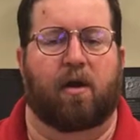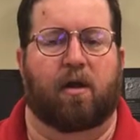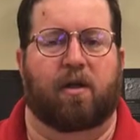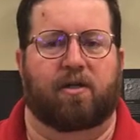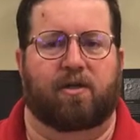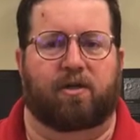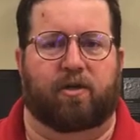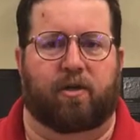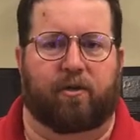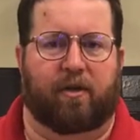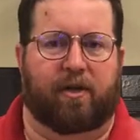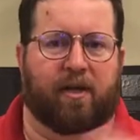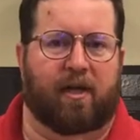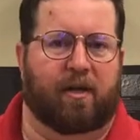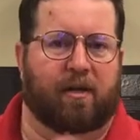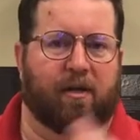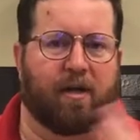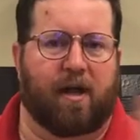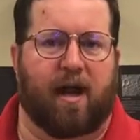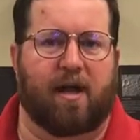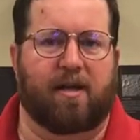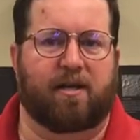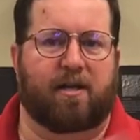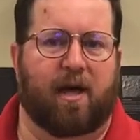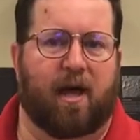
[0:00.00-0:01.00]
so that it
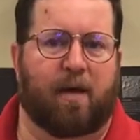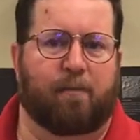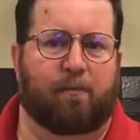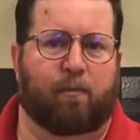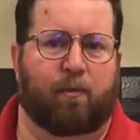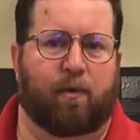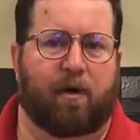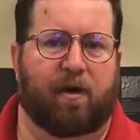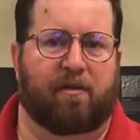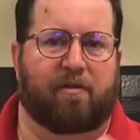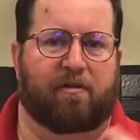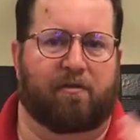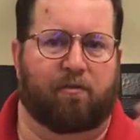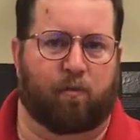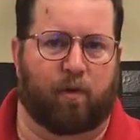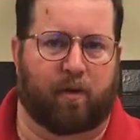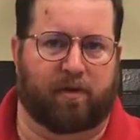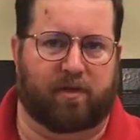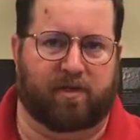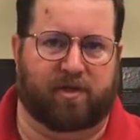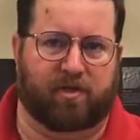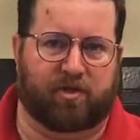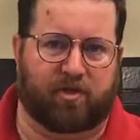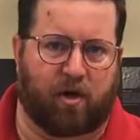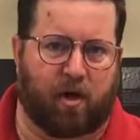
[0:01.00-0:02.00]
lined up with what
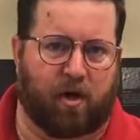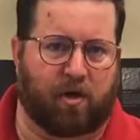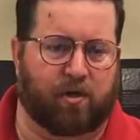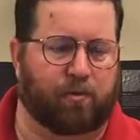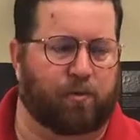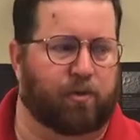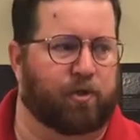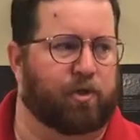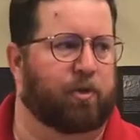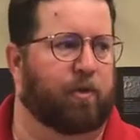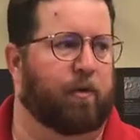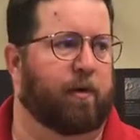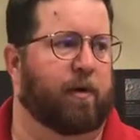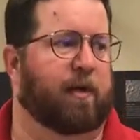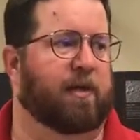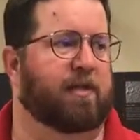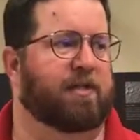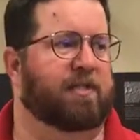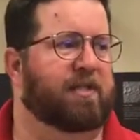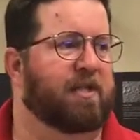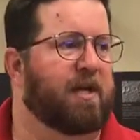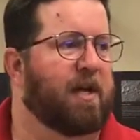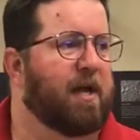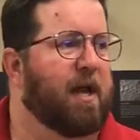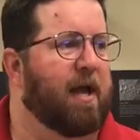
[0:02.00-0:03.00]
the stars were showing
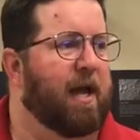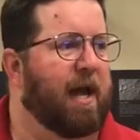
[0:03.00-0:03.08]
us.